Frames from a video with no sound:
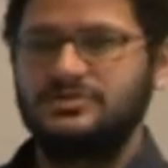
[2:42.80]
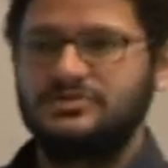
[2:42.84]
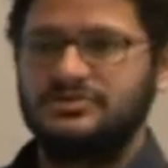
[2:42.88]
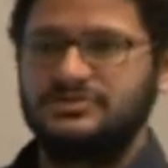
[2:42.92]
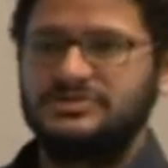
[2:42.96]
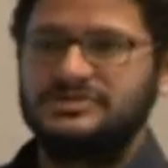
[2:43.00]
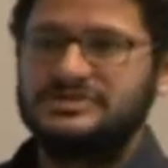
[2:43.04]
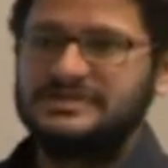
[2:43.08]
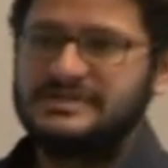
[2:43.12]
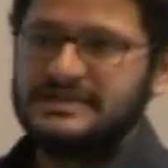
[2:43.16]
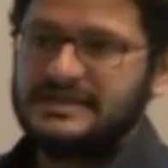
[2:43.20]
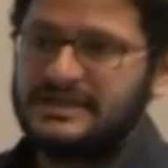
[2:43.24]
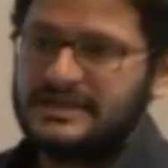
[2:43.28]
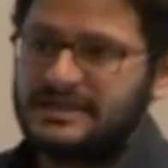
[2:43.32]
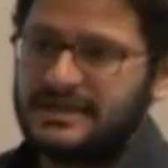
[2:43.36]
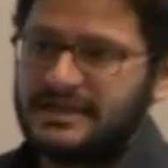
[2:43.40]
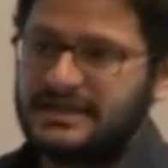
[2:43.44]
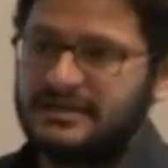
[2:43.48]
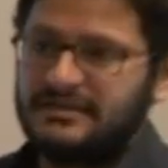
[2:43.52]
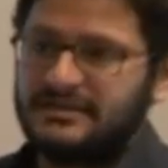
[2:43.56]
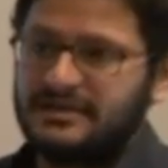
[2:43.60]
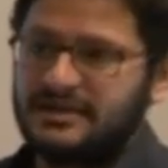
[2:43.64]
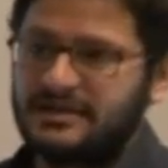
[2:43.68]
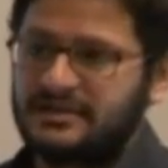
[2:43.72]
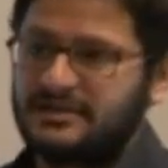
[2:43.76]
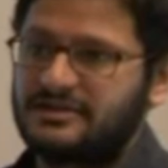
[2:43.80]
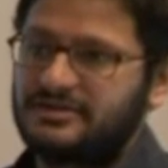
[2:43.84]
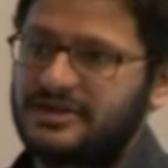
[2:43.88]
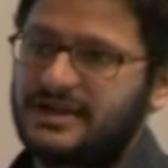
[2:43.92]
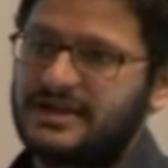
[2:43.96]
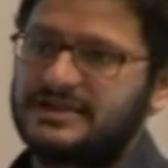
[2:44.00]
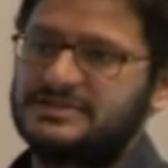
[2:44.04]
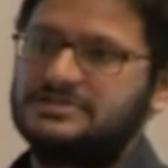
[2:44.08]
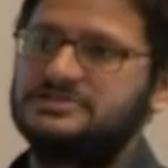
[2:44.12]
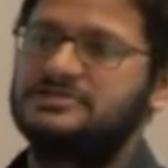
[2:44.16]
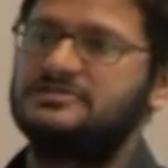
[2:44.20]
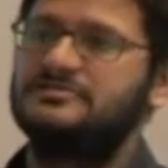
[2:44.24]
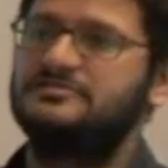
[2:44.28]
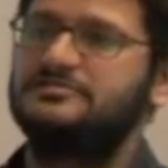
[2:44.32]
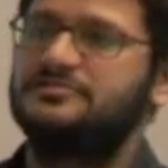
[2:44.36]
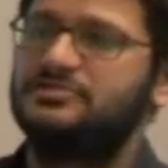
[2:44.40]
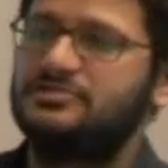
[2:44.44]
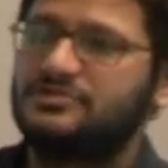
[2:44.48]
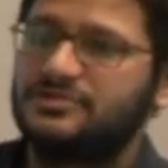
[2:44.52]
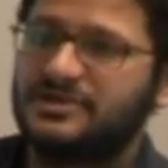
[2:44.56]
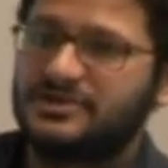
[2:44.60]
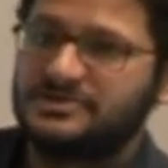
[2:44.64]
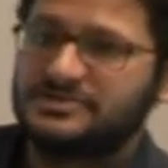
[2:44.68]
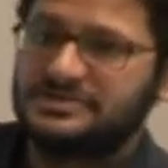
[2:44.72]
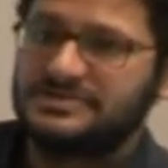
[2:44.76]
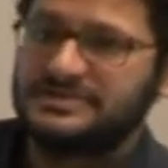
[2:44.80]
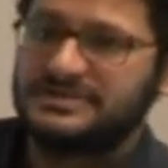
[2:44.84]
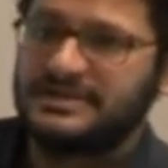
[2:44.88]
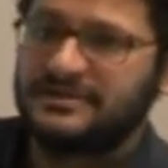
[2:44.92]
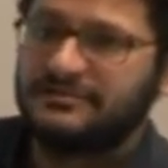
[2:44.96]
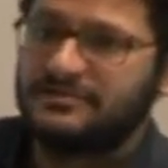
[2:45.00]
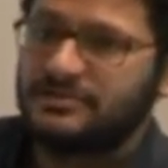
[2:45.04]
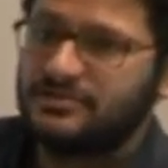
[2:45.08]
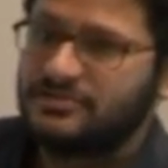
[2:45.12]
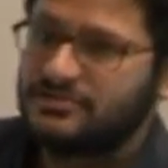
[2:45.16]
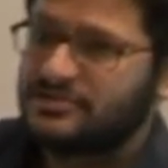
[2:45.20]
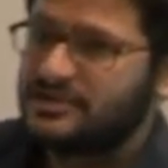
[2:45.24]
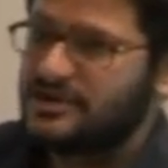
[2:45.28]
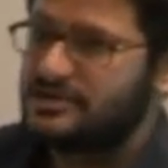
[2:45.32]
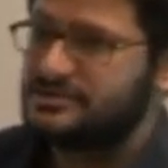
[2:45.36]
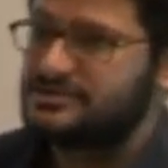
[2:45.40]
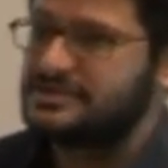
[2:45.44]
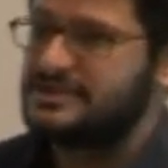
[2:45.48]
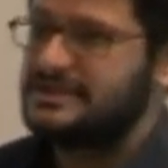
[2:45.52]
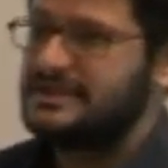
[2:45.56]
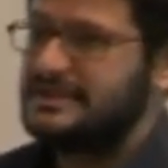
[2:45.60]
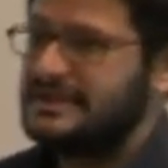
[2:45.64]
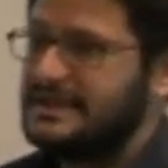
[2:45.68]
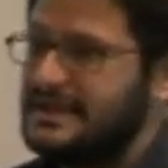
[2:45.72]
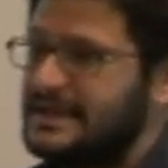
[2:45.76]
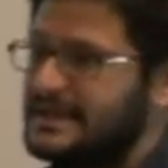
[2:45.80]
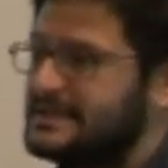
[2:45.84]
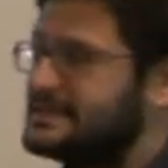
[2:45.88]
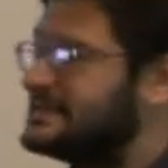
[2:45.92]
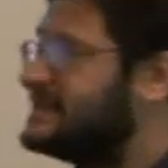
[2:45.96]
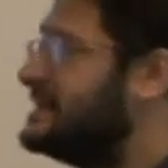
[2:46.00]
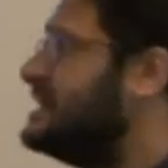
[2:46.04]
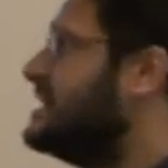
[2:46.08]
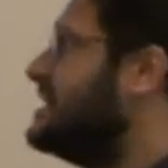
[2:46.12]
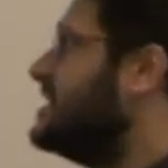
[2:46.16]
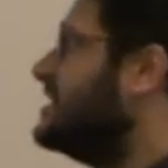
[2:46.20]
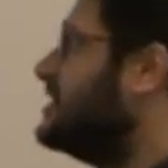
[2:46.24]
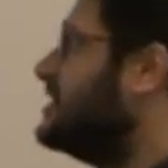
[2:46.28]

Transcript: you could see in the crash of 2007-2008,